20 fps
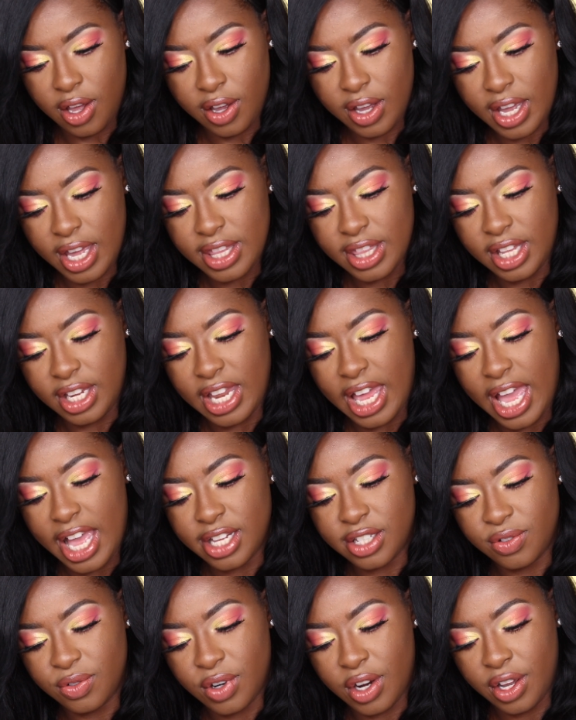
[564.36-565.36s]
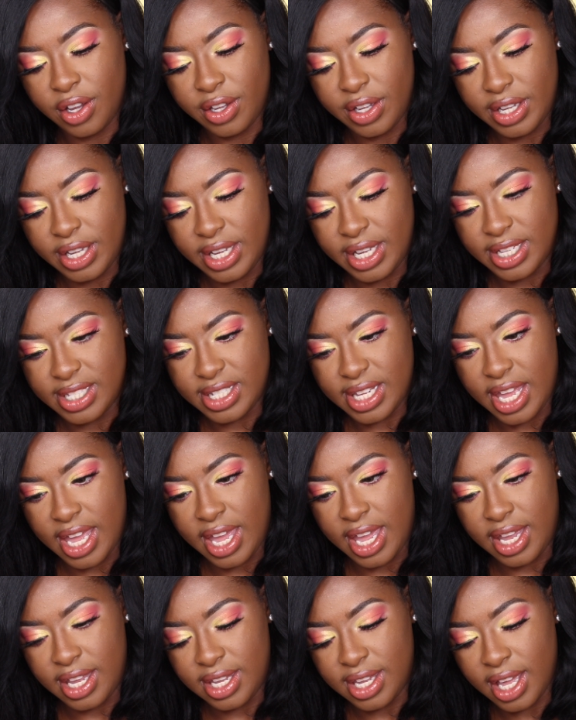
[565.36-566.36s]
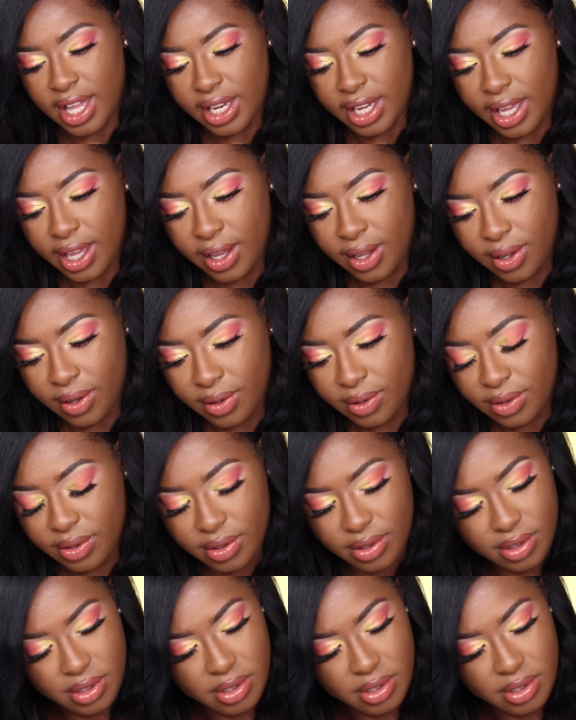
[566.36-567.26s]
Okay, the last row is a yellow.